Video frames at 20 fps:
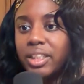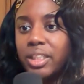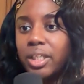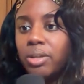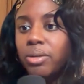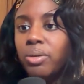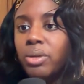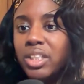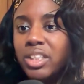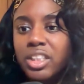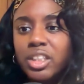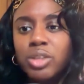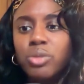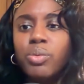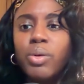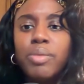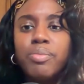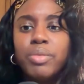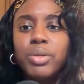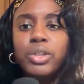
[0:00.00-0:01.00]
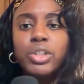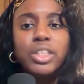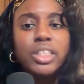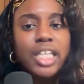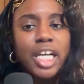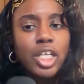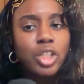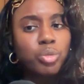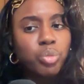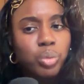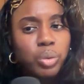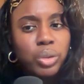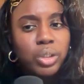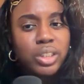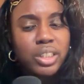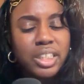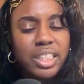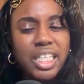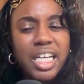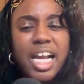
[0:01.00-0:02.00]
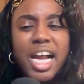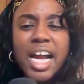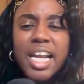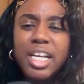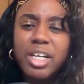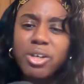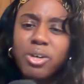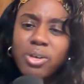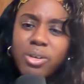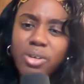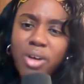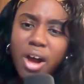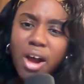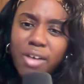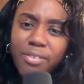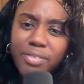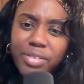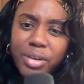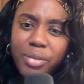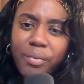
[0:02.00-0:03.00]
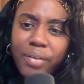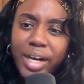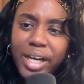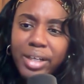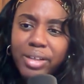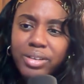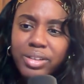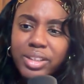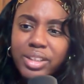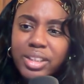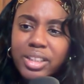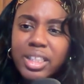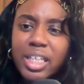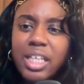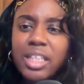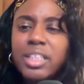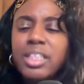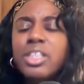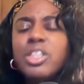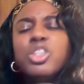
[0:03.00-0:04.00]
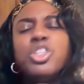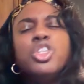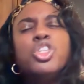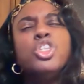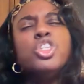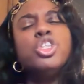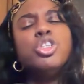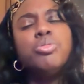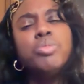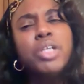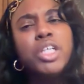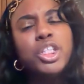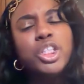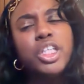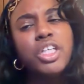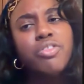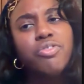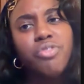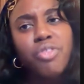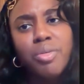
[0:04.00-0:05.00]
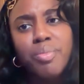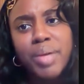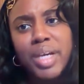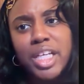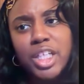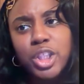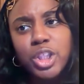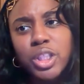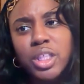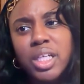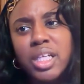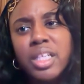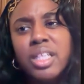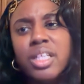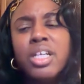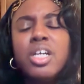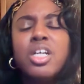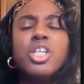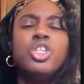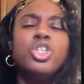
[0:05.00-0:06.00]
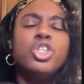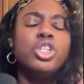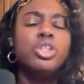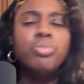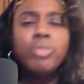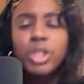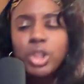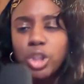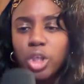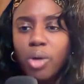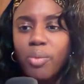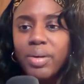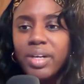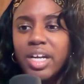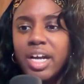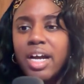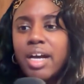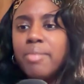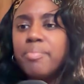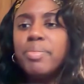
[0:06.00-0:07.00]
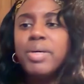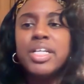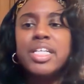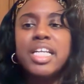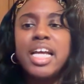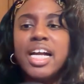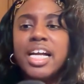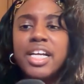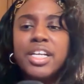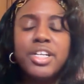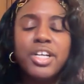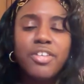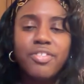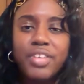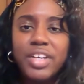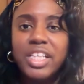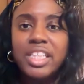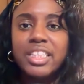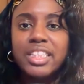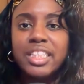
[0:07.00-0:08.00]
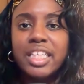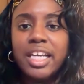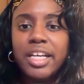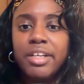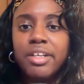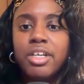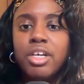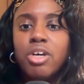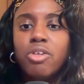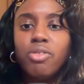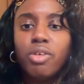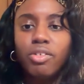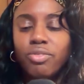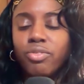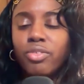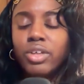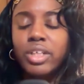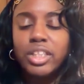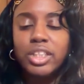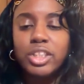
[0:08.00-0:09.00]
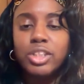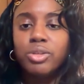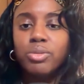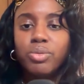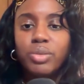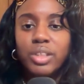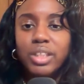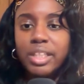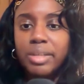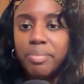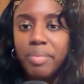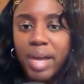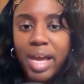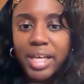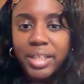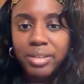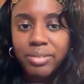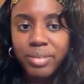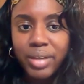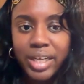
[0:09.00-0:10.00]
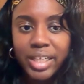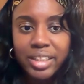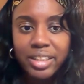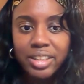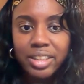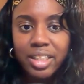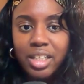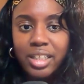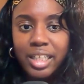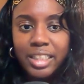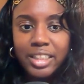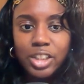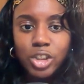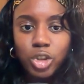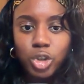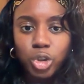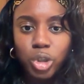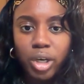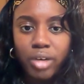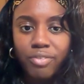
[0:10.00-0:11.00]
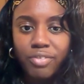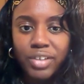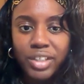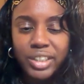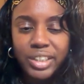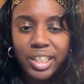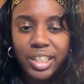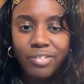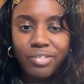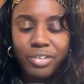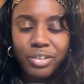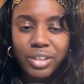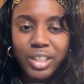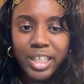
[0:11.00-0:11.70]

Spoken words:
So this is where most dashboards kind of go off the rails. A little too much information, too much going on, but not enough insight for it to really matter, right? Like this chart, for example.